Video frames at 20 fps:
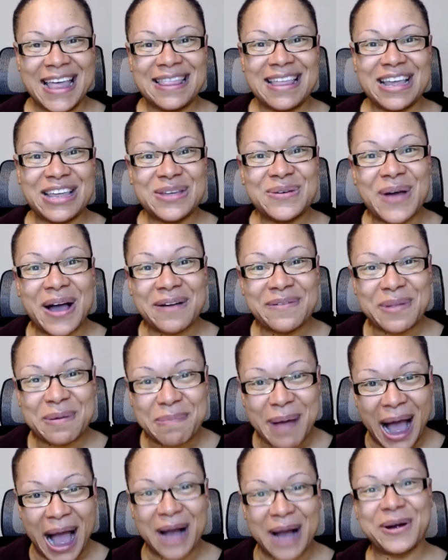That you have the
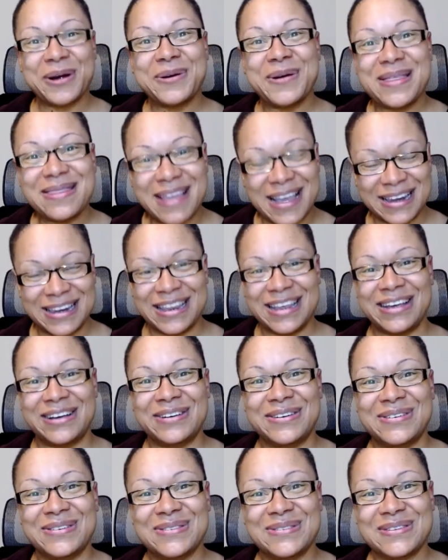power within
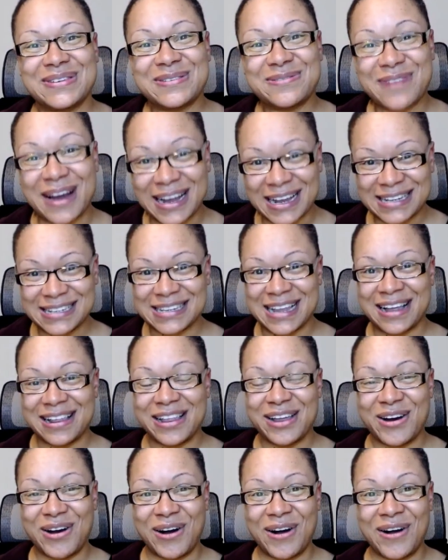you to reconcile
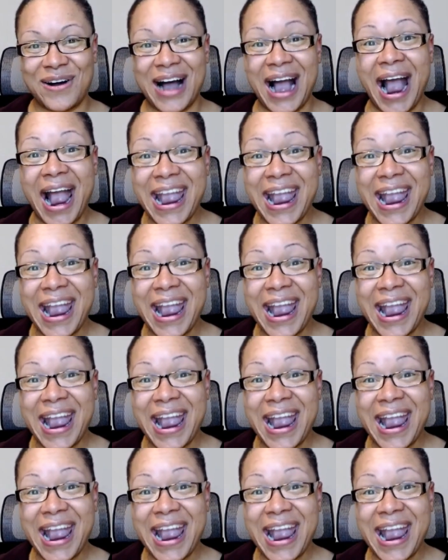it all